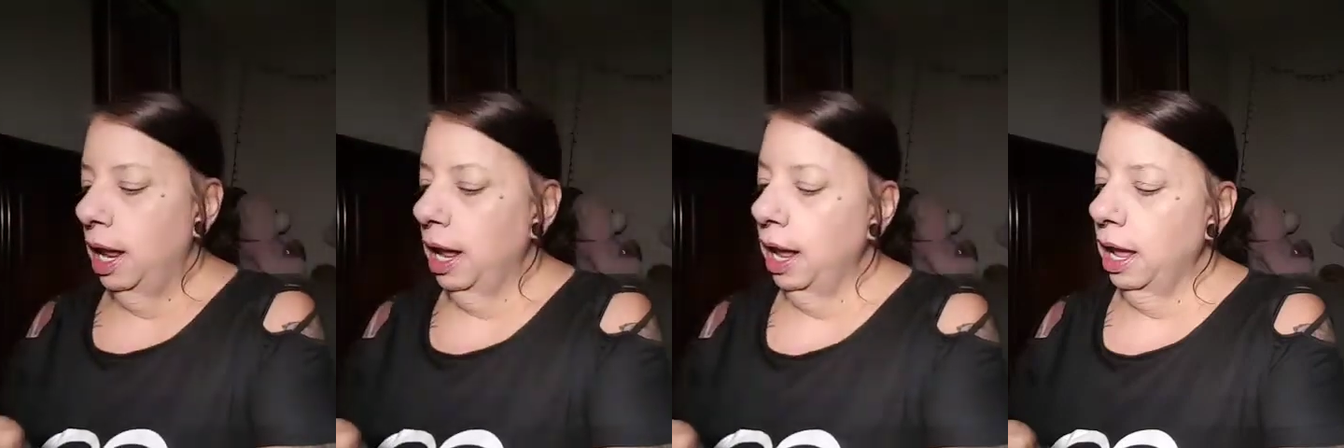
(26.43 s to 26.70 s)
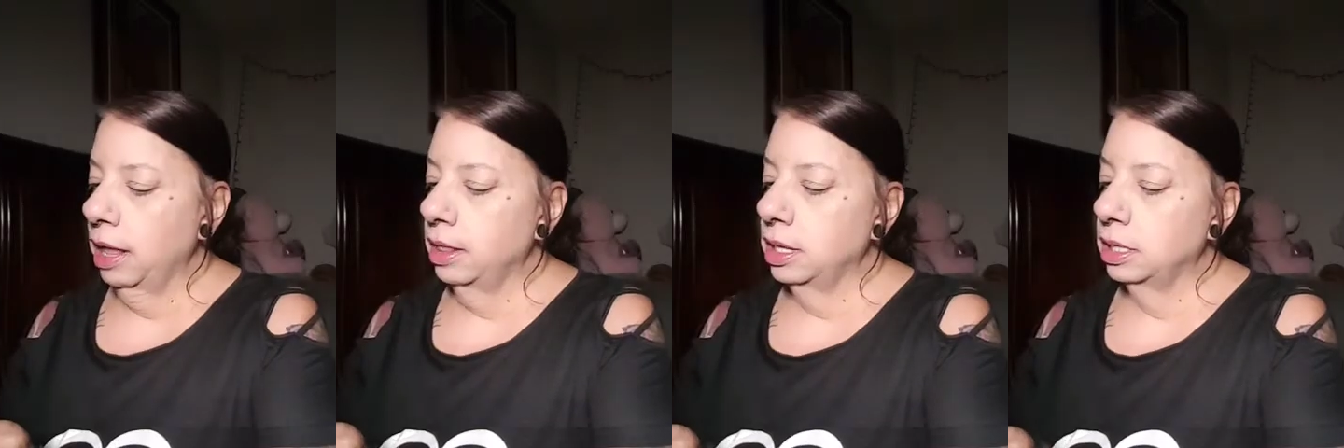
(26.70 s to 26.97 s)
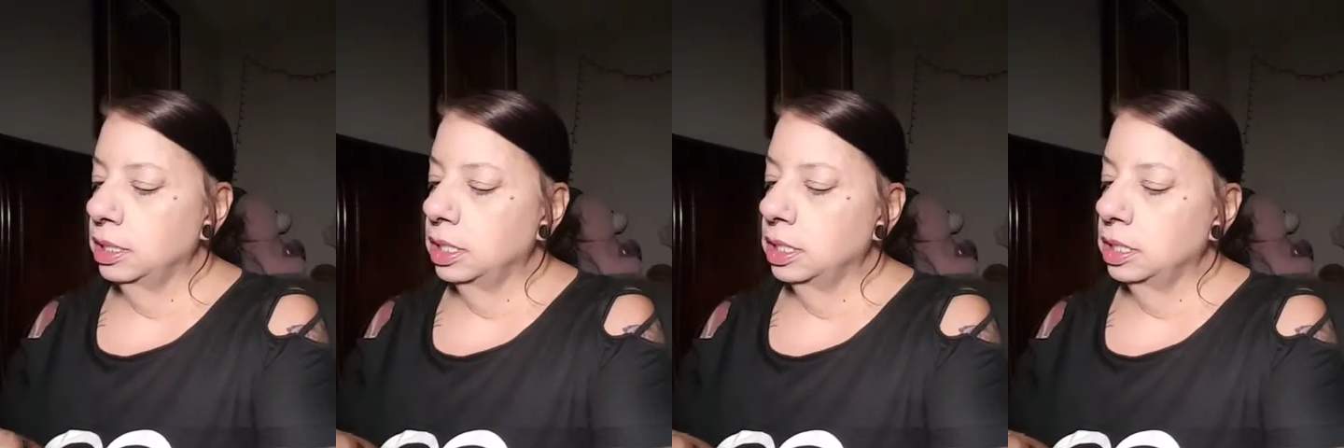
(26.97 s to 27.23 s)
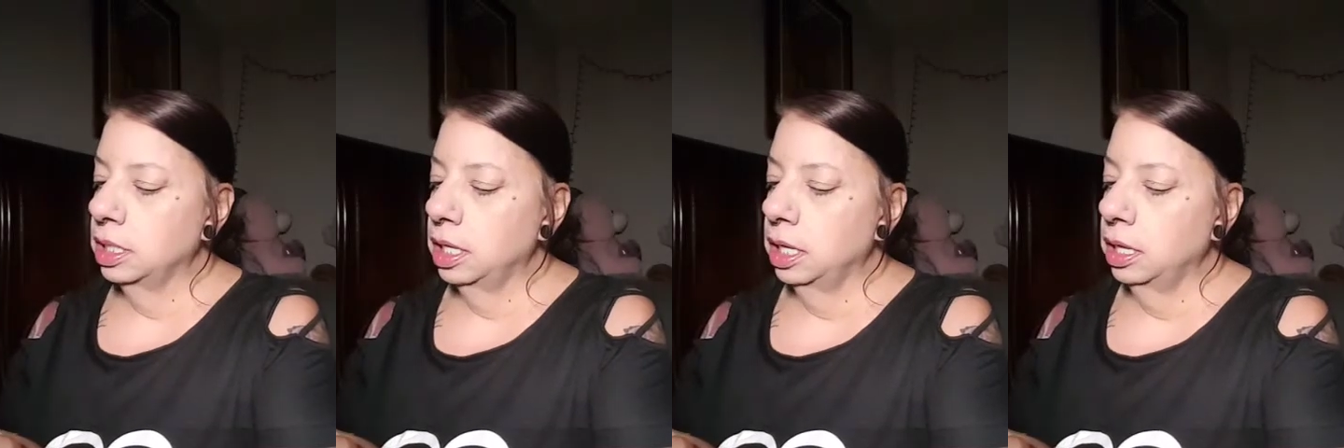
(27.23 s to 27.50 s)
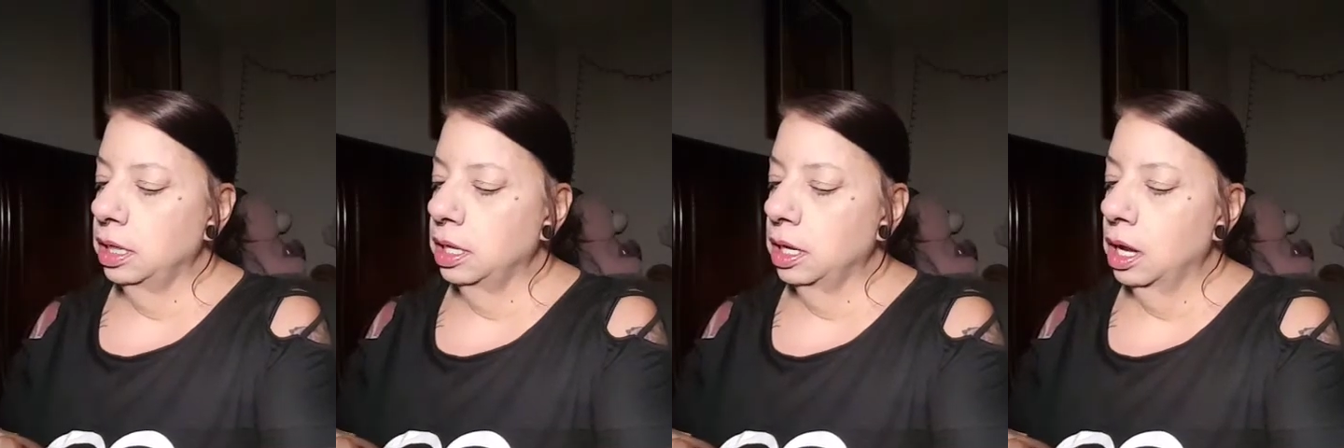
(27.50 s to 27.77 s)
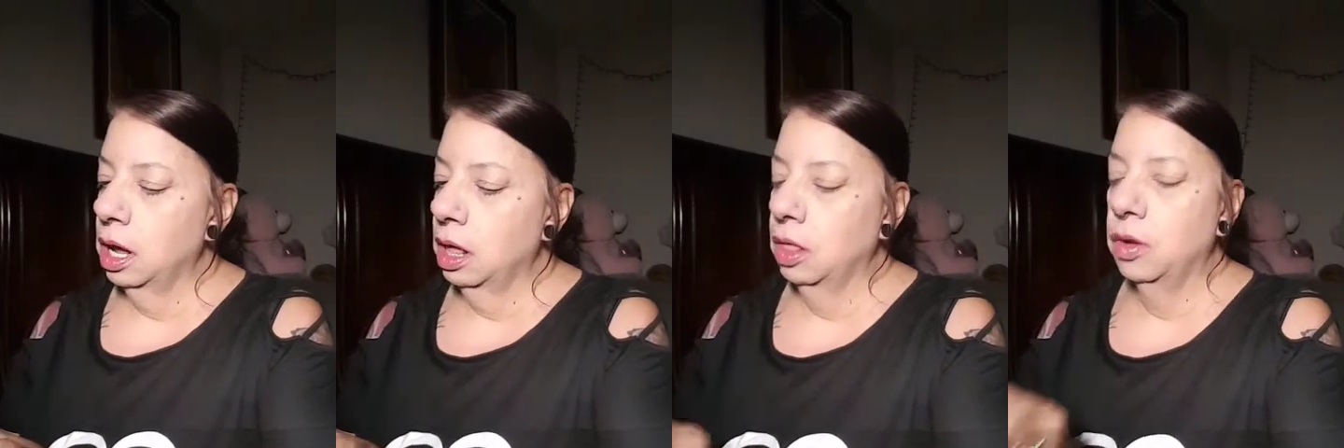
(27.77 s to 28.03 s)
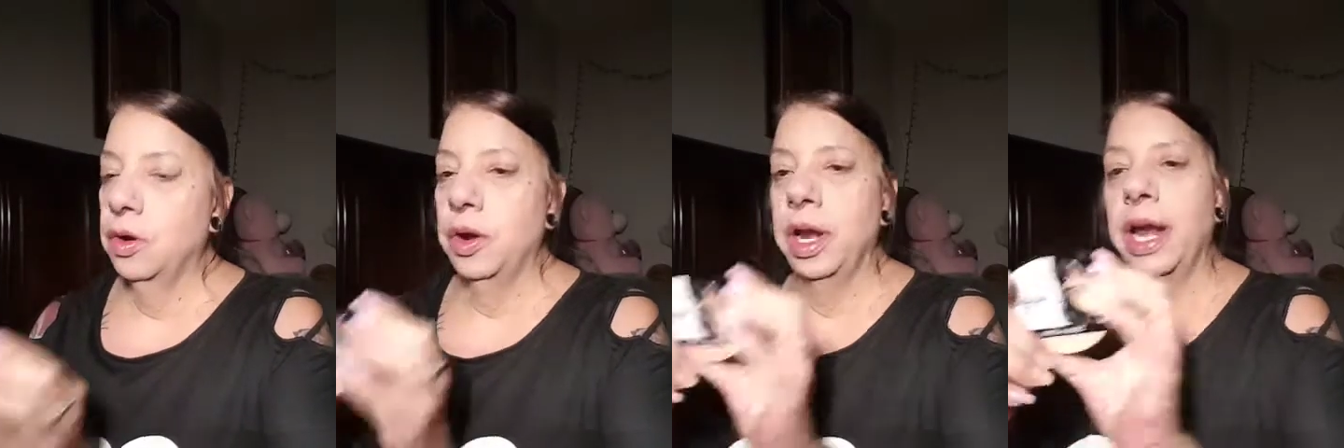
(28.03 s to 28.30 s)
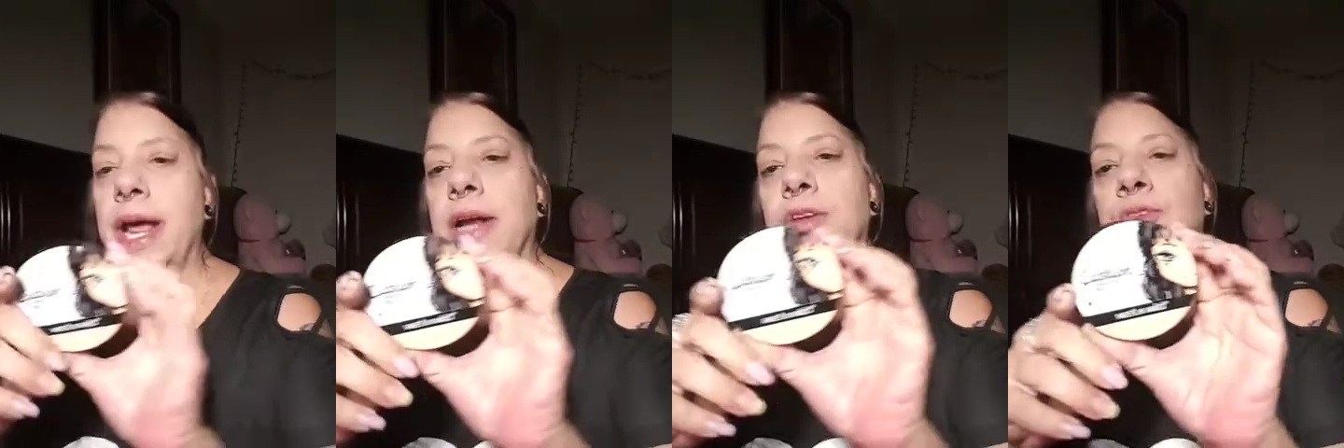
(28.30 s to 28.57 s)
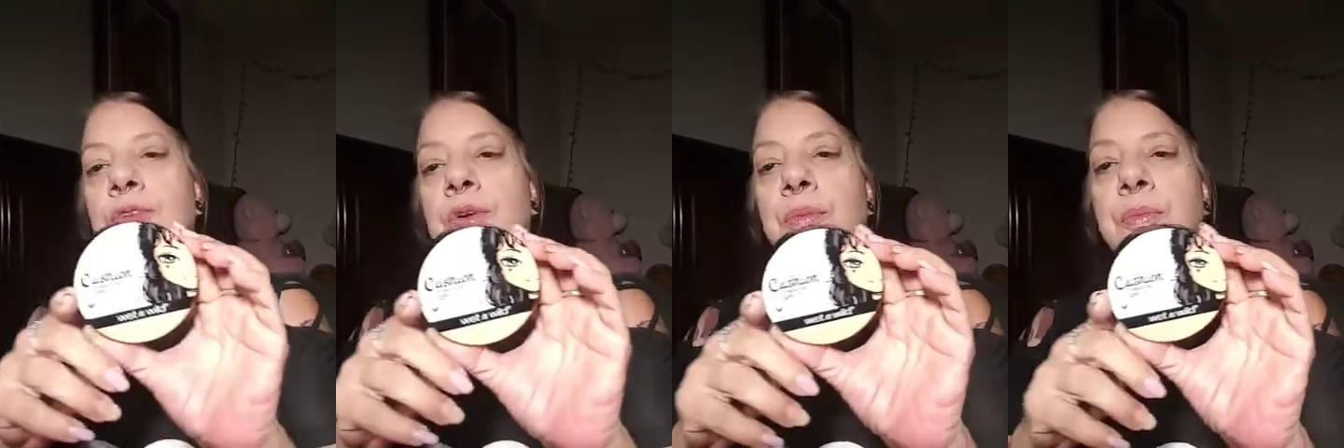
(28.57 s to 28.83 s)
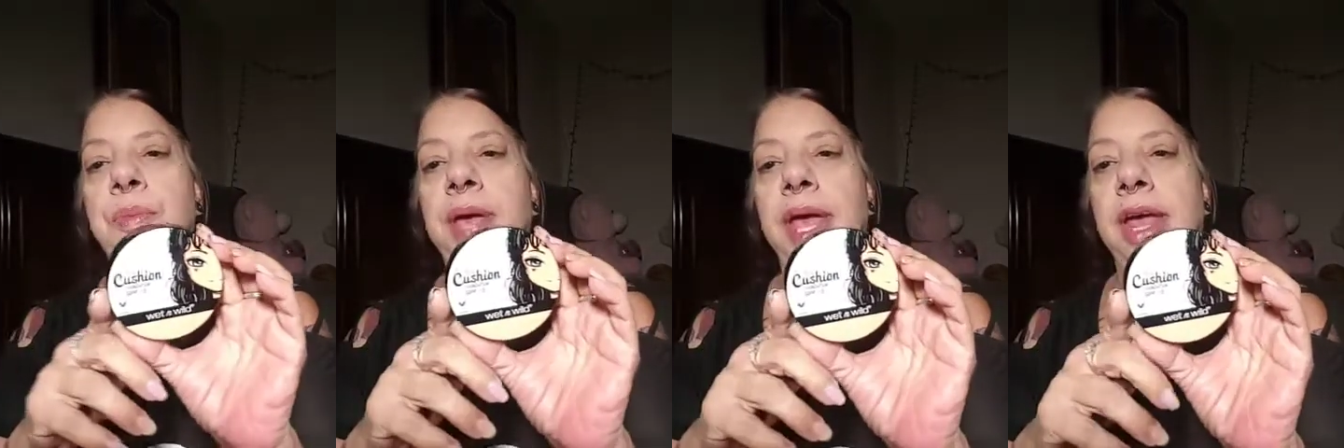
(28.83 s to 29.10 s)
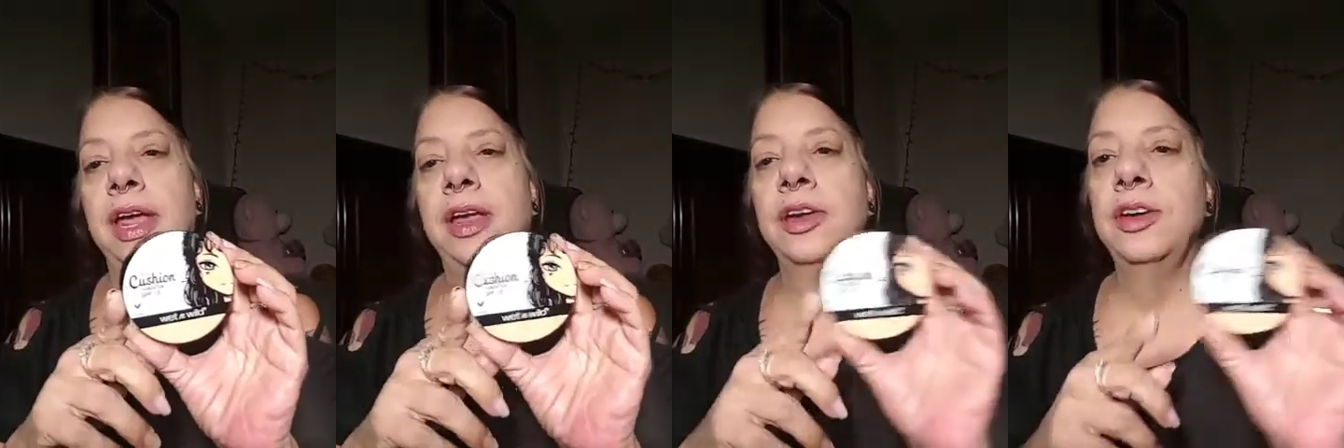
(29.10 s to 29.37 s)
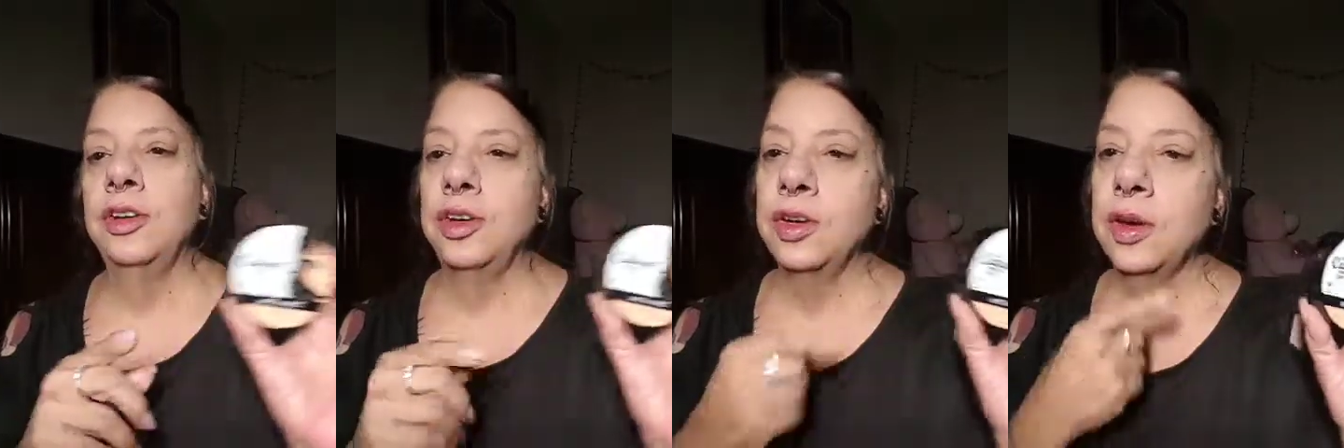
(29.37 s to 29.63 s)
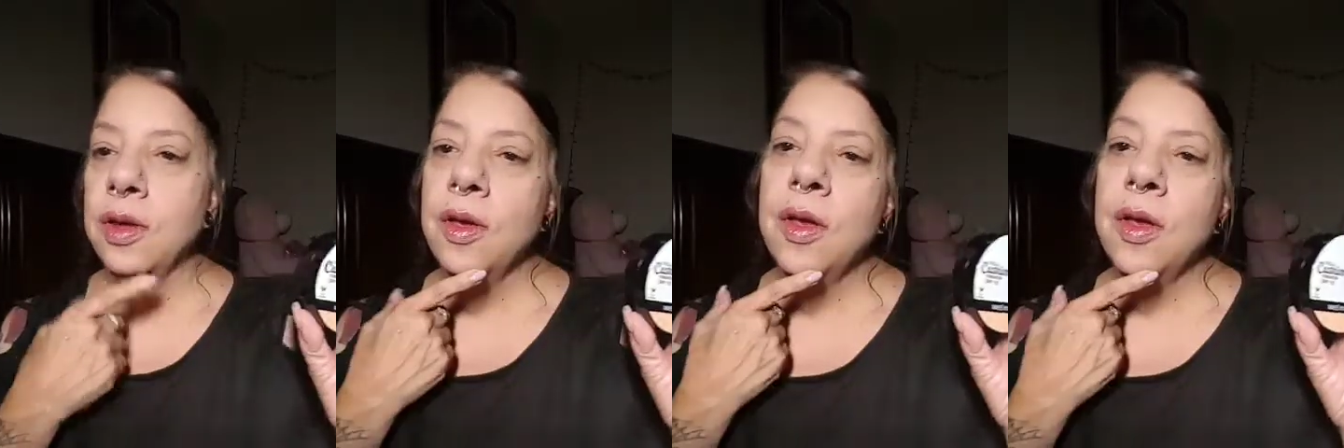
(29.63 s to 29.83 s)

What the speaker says: And this is in the color Natural Beige.